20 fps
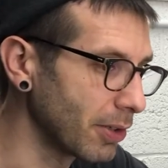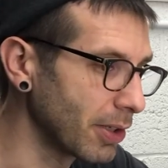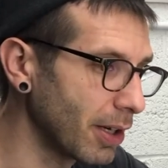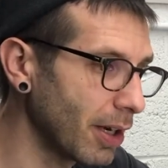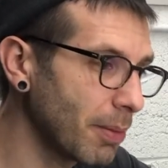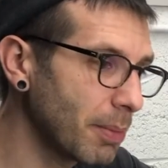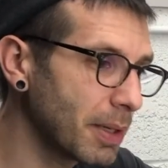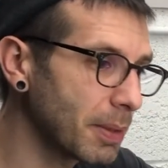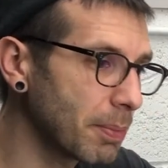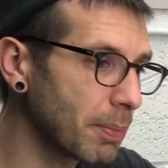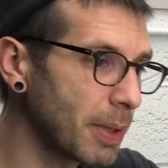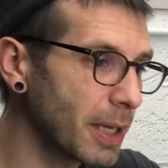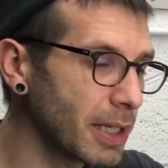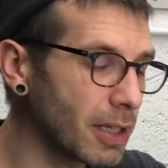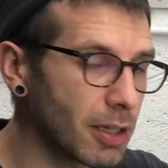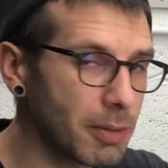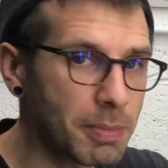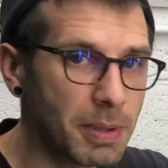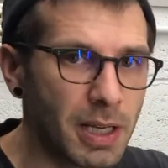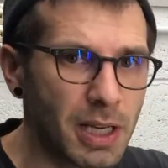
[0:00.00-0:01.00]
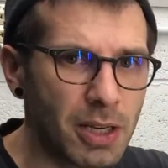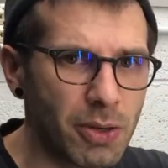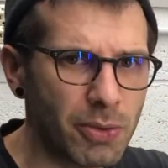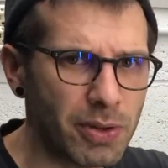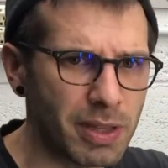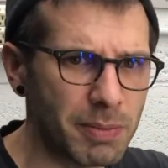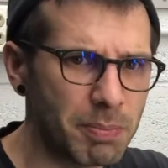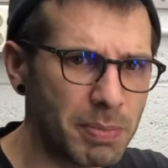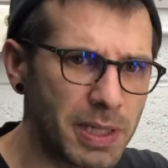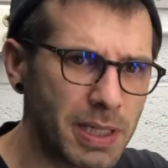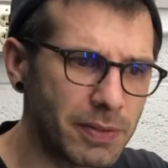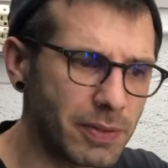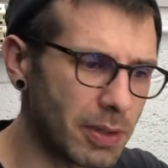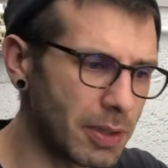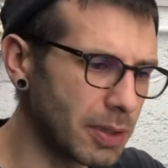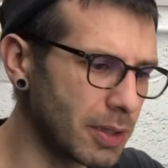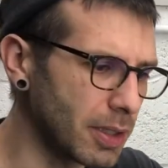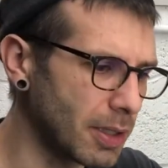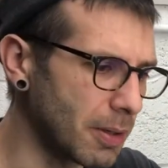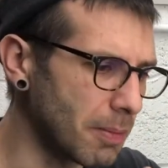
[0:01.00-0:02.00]
Now I'm going to pick up with a bit of
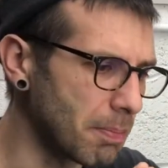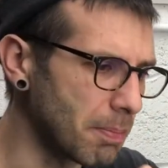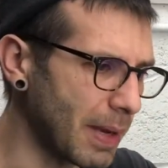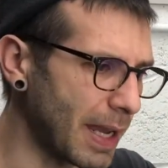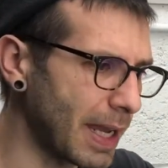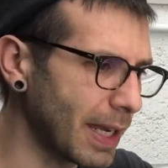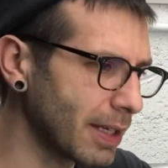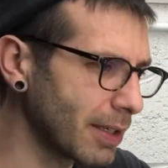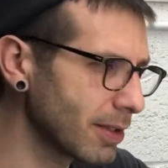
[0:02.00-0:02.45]
a Mac